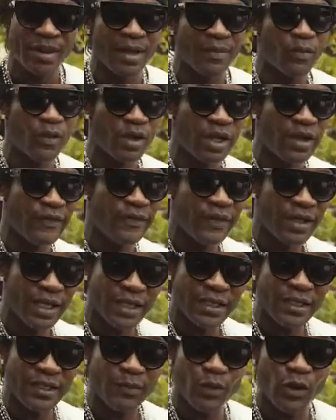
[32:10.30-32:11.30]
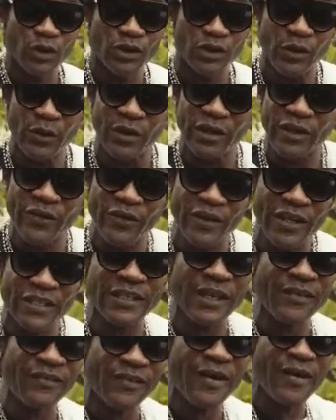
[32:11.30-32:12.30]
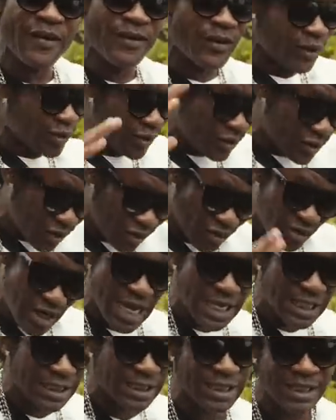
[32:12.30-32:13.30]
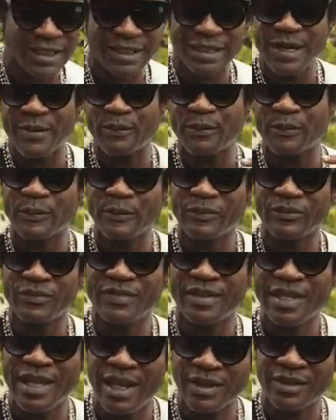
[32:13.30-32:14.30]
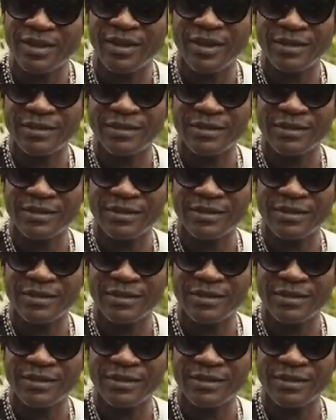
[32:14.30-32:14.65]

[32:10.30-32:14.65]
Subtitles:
I'm going to get the bus, you know. So when you reach a foreign, just do the right thing, them. Then, because.